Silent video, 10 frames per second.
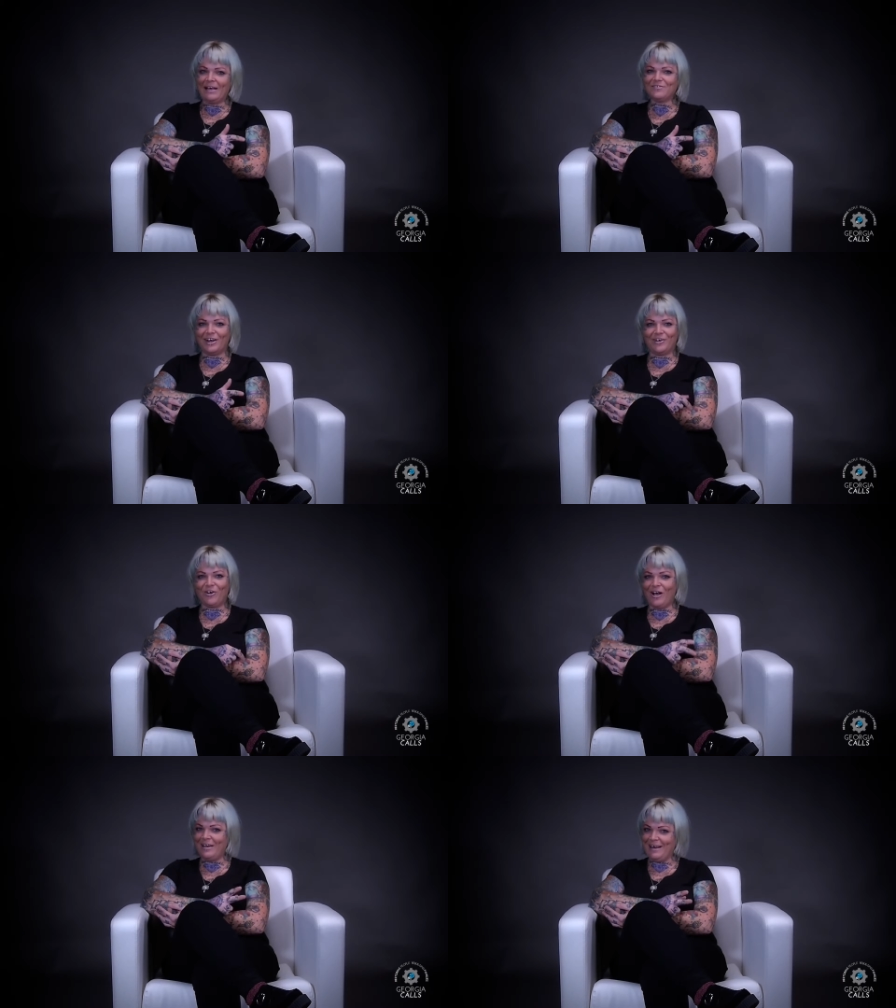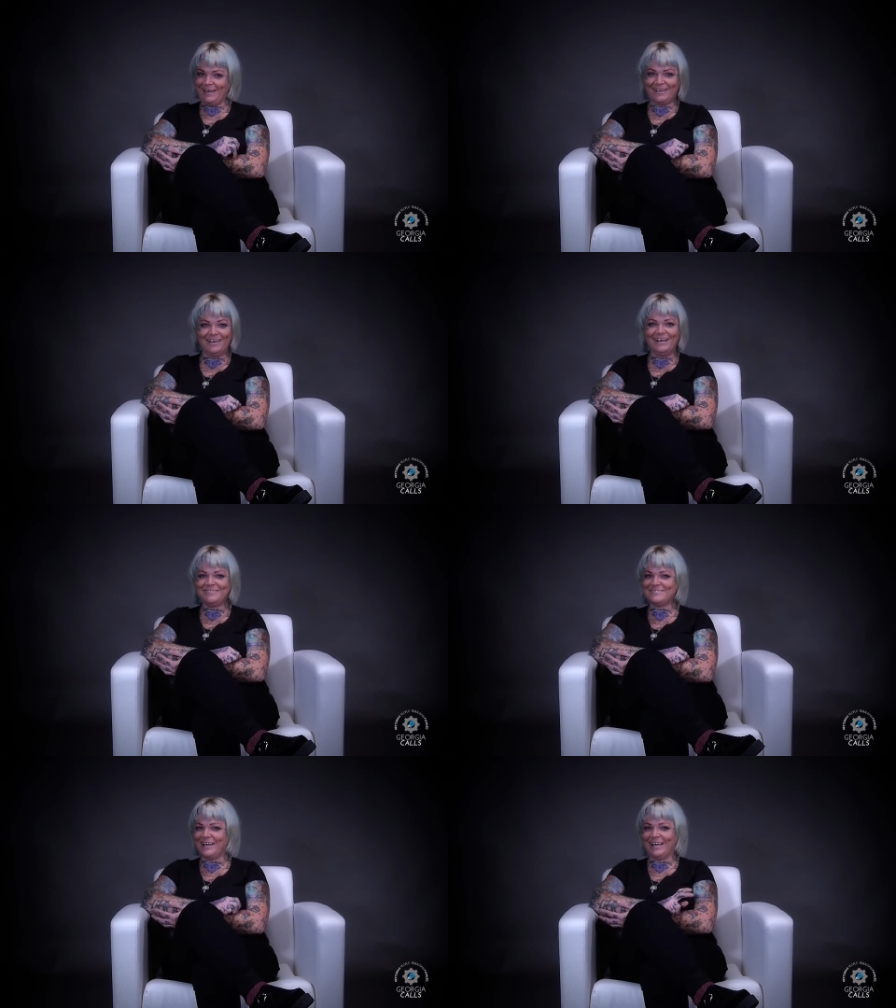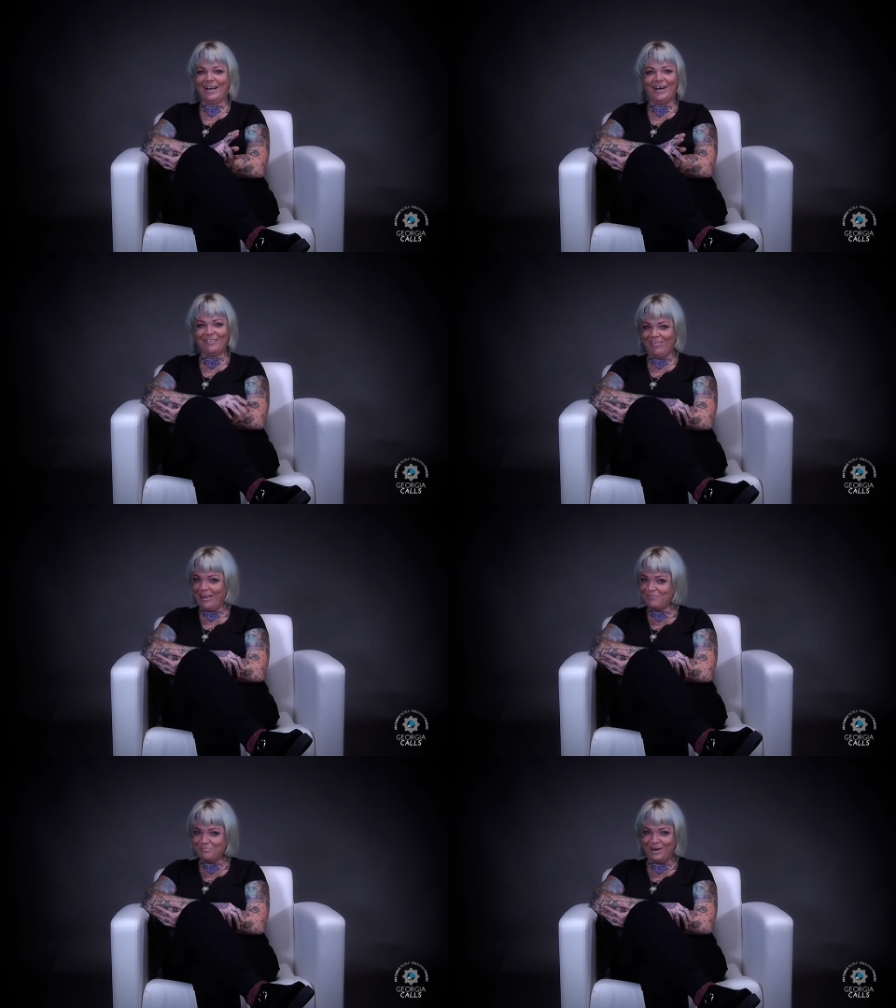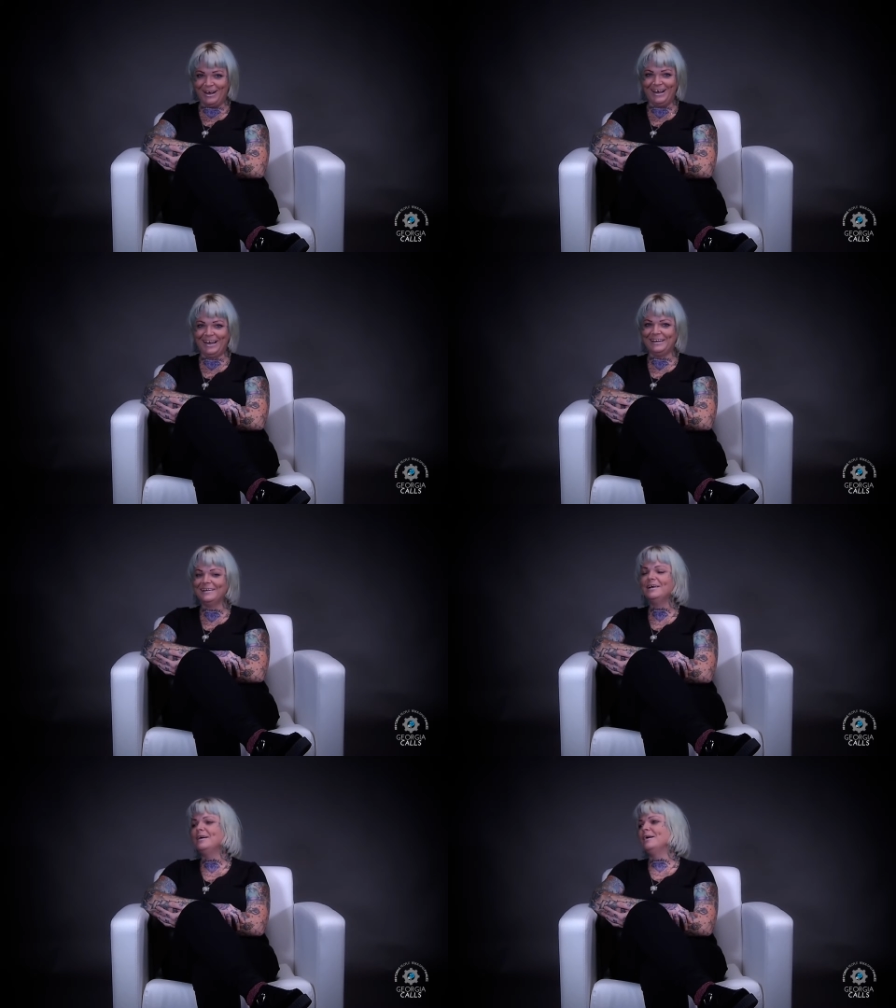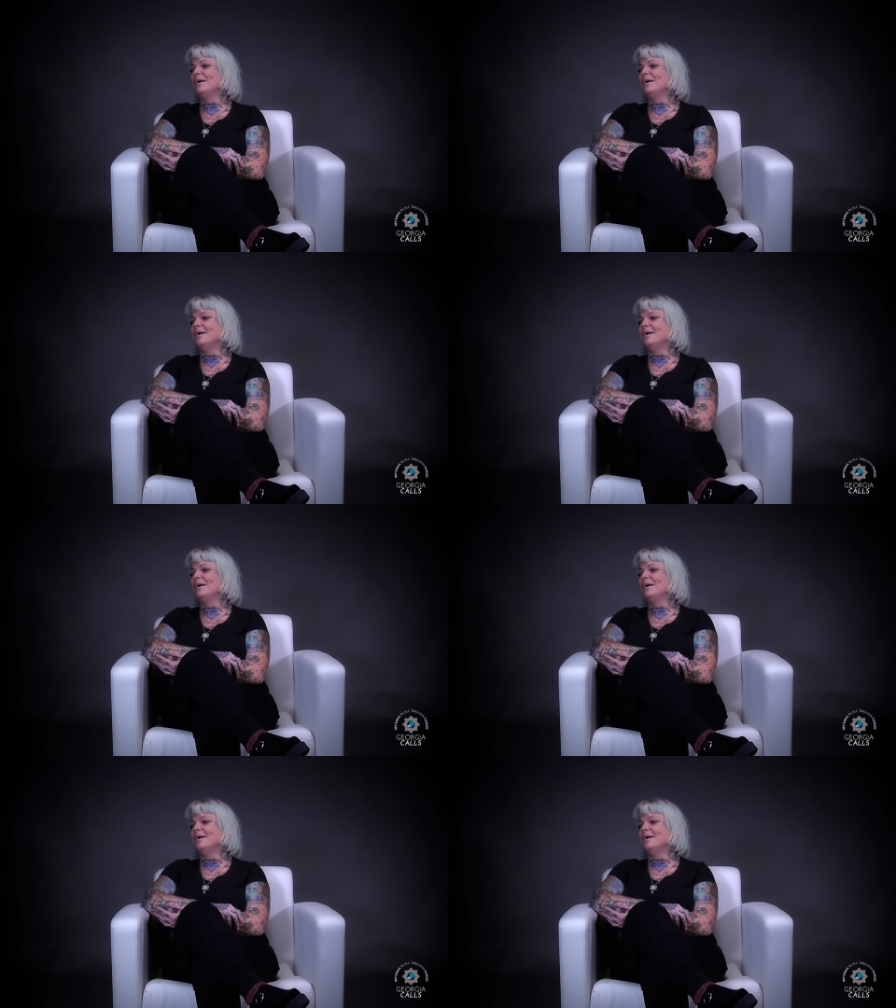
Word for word: laughed, I cried, I cussed, I got left behind.